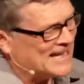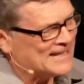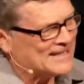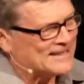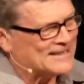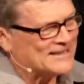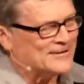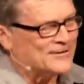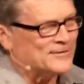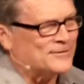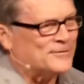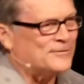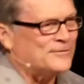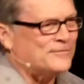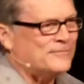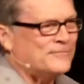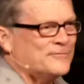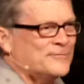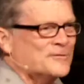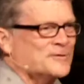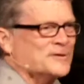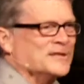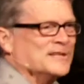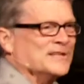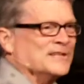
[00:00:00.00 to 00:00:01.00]
And the whole
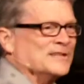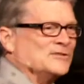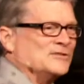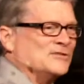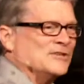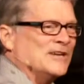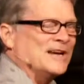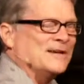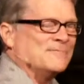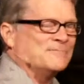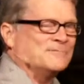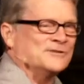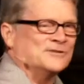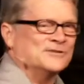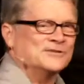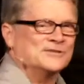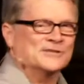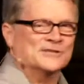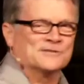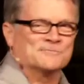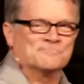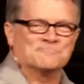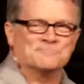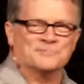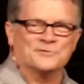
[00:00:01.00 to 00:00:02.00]
40th chapter
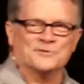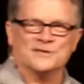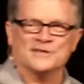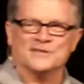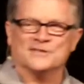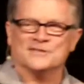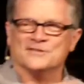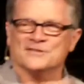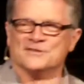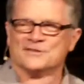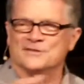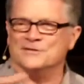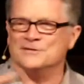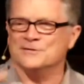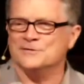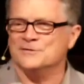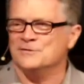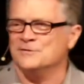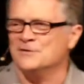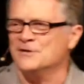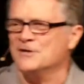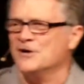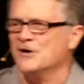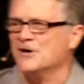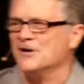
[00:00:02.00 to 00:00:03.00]
just points to
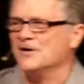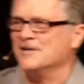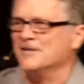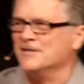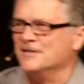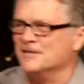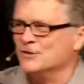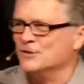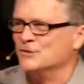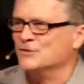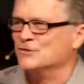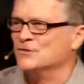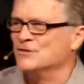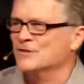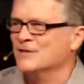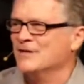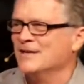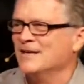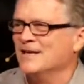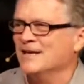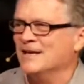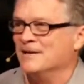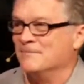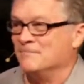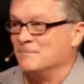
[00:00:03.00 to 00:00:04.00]
who God is.
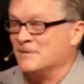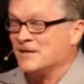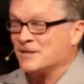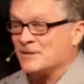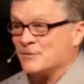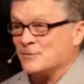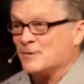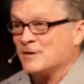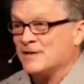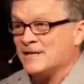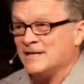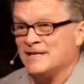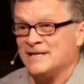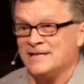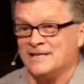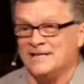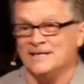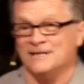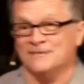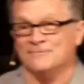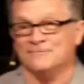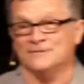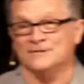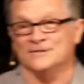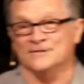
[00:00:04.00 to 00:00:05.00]
And by the way,
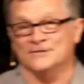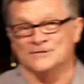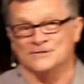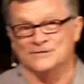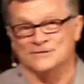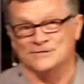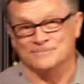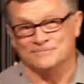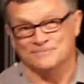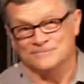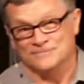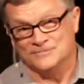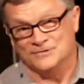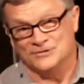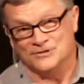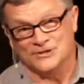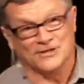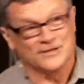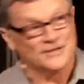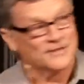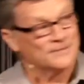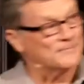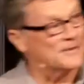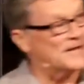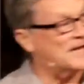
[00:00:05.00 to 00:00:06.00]
it was John